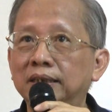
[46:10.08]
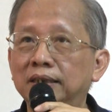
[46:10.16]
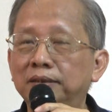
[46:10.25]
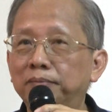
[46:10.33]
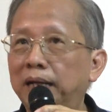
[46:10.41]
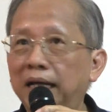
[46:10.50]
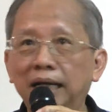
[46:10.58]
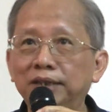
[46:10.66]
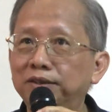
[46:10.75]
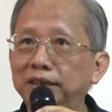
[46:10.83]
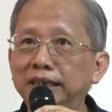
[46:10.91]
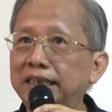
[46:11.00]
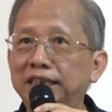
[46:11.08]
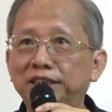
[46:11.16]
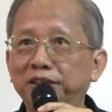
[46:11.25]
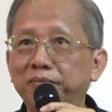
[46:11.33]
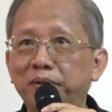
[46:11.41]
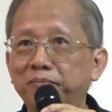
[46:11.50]
But I don't think he
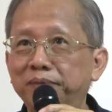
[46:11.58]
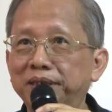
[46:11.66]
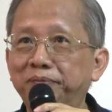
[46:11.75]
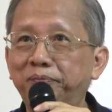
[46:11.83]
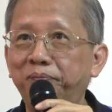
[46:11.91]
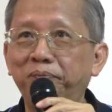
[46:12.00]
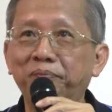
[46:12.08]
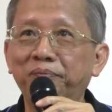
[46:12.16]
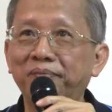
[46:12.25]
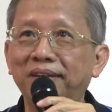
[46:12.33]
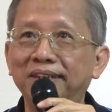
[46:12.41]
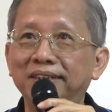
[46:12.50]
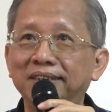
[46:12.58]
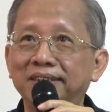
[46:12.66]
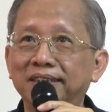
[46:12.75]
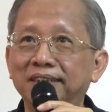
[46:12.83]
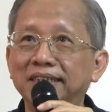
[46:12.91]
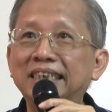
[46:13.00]
remembered.
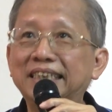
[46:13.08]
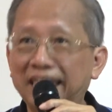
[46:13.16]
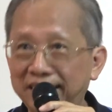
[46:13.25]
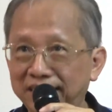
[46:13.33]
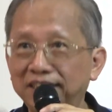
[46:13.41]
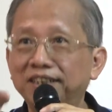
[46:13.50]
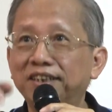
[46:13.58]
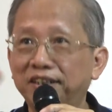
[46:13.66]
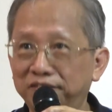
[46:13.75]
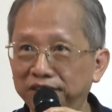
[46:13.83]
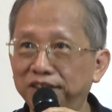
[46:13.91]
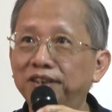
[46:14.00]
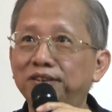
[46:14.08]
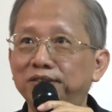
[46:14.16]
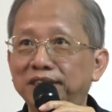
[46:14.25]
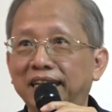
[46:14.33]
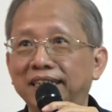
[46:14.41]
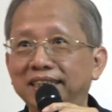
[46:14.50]
He's actually Reverend
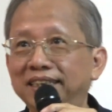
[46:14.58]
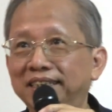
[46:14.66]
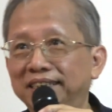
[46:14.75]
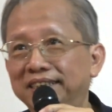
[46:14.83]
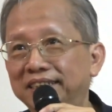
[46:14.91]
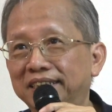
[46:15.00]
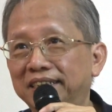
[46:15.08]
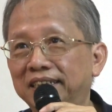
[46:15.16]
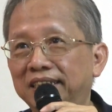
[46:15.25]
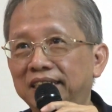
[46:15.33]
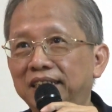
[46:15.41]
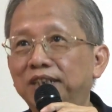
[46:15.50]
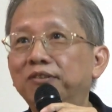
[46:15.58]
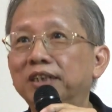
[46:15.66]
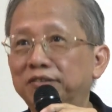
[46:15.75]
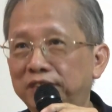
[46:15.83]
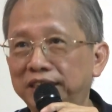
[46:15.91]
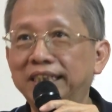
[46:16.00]
Dusadi. He was
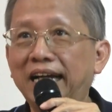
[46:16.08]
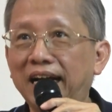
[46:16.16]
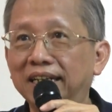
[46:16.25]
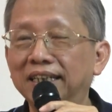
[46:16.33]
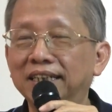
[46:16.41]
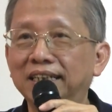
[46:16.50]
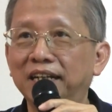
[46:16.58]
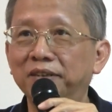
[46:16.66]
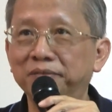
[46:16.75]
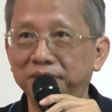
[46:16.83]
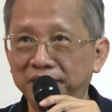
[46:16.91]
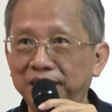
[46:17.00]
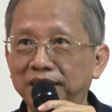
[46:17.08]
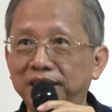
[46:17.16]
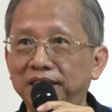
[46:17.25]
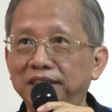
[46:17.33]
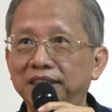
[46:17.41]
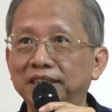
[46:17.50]
very young that time.
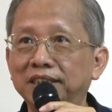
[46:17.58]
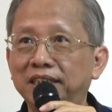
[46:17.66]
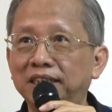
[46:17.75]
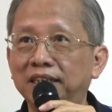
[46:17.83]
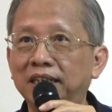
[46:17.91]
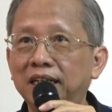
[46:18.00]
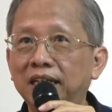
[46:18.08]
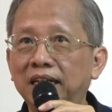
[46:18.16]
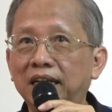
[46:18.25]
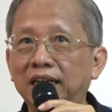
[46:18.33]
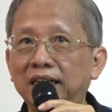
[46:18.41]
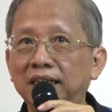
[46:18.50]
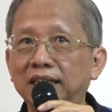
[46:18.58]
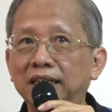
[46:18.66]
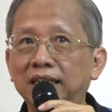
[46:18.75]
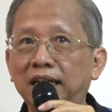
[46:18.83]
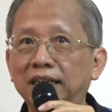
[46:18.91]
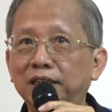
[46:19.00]
He just,
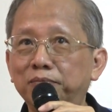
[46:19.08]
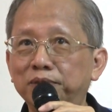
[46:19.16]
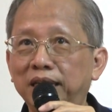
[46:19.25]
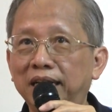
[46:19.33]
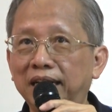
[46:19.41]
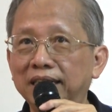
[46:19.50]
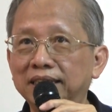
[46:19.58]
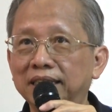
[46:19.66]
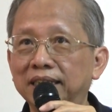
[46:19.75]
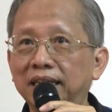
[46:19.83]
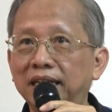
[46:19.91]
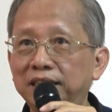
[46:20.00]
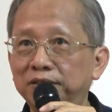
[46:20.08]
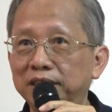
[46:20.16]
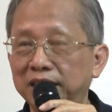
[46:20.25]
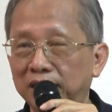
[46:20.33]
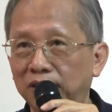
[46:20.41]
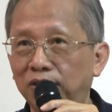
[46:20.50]
Ajahn Buddha Dasa there, he
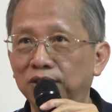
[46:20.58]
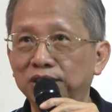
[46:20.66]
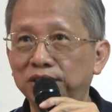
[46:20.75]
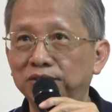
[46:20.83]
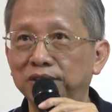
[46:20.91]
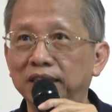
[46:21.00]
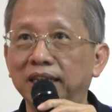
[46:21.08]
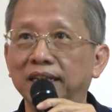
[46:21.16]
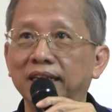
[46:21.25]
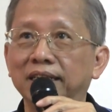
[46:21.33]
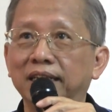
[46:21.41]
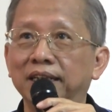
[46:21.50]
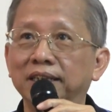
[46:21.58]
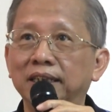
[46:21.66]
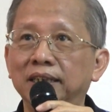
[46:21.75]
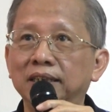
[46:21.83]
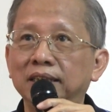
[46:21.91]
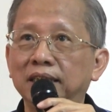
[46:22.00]
was a law student at that time.
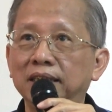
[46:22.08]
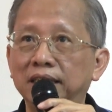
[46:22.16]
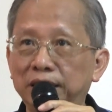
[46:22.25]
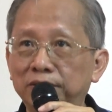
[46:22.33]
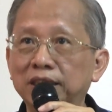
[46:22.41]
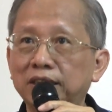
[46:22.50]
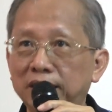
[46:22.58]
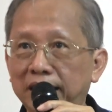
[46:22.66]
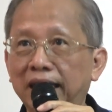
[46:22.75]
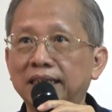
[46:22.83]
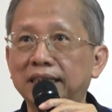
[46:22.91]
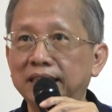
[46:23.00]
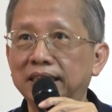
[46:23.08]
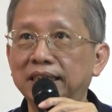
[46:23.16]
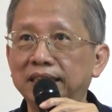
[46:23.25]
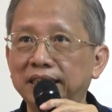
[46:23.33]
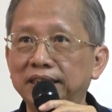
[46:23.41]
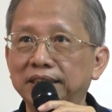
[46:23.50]
He was conducting
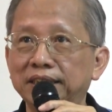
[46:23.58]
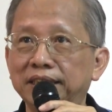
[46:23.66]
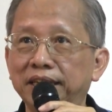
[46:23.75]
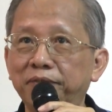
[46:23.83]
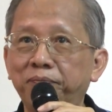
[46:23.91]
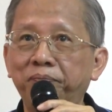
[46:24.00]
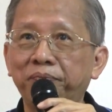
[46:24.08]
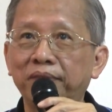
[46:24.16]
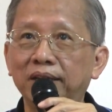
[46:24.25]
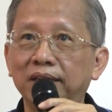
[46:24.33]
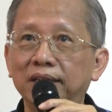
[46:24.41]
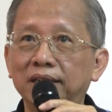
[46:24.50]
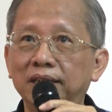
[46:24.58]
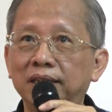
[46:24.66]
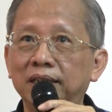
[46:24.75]
the retreat there.